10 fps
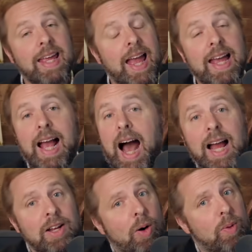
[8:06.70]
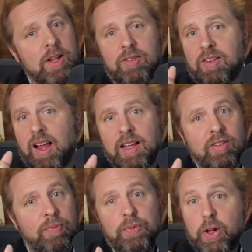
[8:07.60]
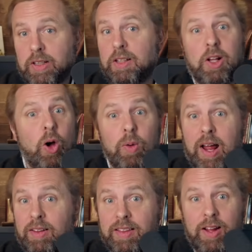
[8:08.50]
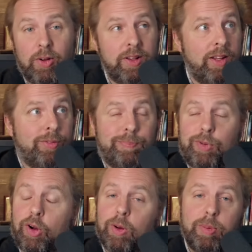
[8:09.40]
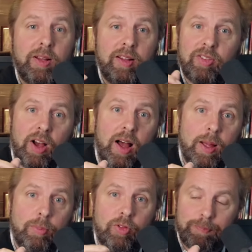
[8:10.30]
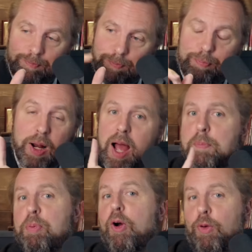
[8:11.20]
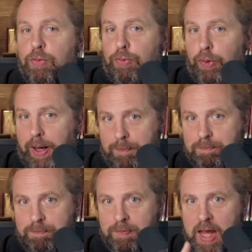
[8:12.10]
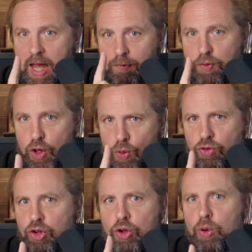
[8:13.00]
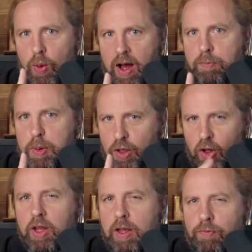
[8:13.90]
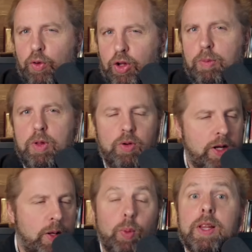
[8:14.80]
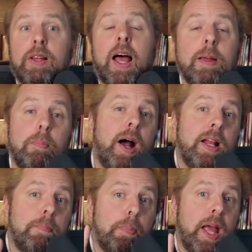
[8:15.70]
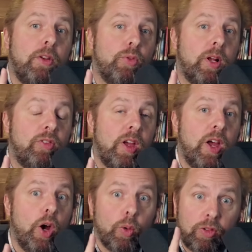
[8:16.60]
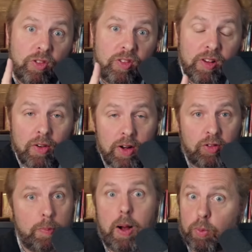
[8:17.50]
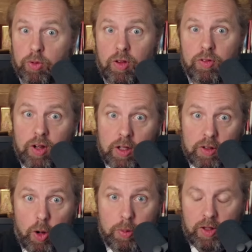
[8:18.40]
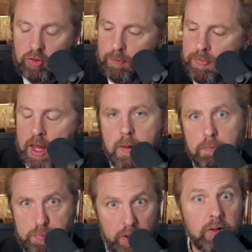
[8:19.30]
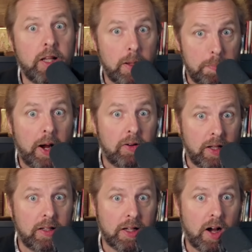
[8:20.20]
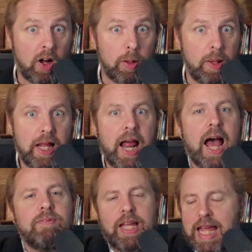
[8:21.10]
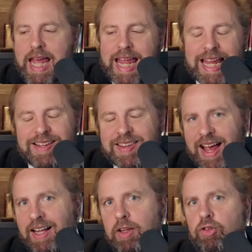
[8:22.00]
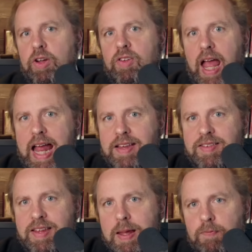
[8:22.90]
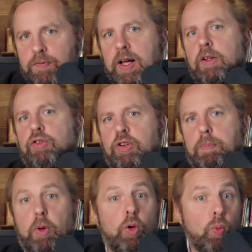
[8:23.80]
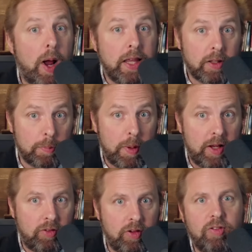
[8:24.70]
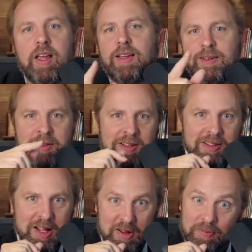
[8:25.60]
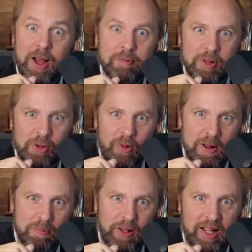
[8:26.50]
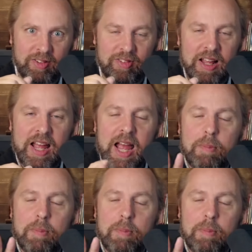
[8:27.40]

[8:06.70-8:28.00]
Hey, gang, I know what it's like to feel alone out there in these turbulent times, but I broke free. If you too have been looking for community with like minded patriots who are serious about resisting globalism, building a parallel economy, and having intelligent and deep fellowship on a regular basis, then you've come to the right place.